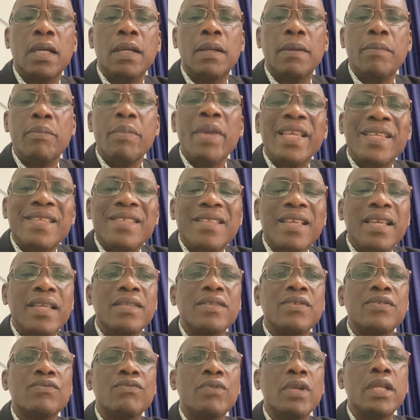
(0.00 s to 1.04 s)
makes
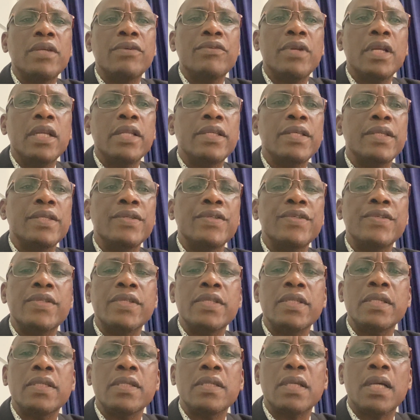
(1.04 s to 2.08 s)
things really, really
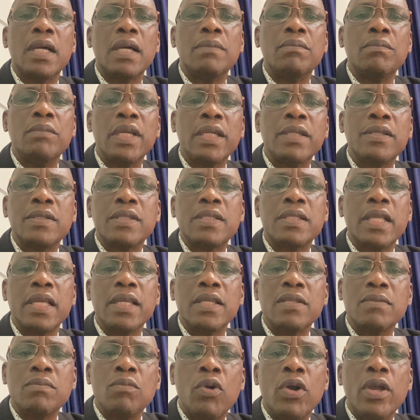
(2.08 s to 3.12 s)
easy and makes
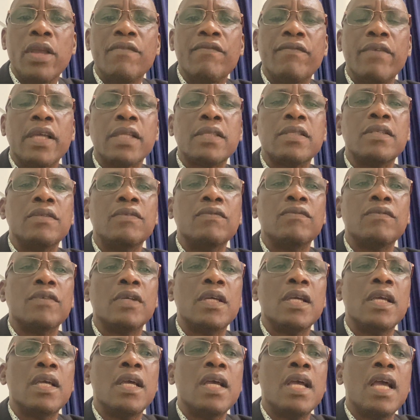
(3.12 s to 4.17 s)
things more effective.
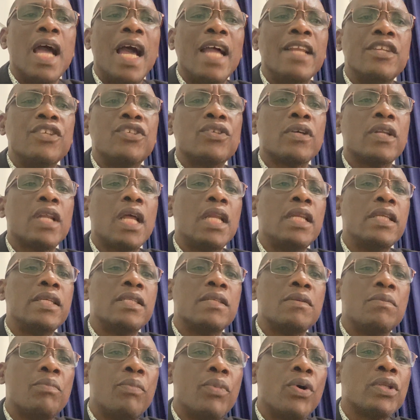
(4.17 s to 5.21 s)
Additionally,
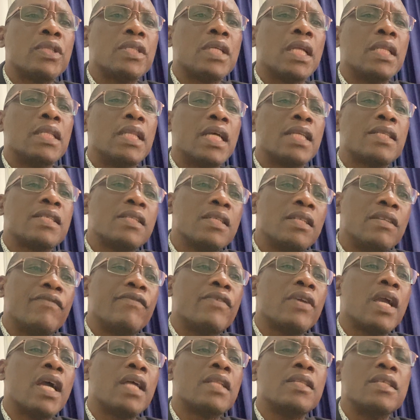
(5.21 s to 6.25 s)
it's important that
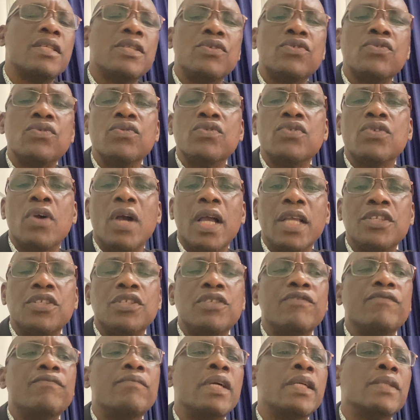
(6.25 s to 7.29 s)
significant issues or
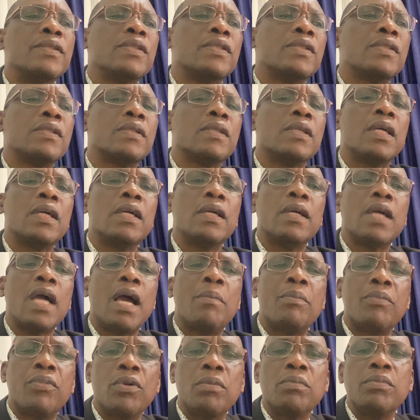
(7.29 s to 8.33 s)
achievements are
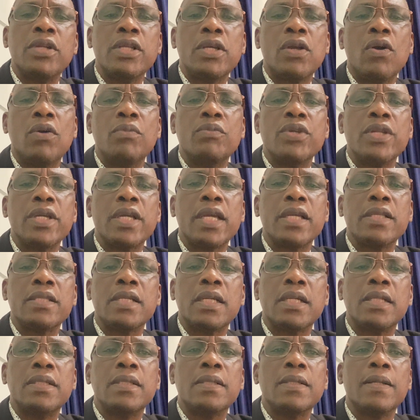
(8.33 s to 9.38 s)
promptly
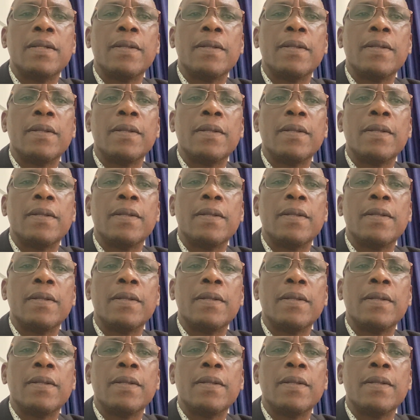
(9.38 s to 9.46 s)
communicated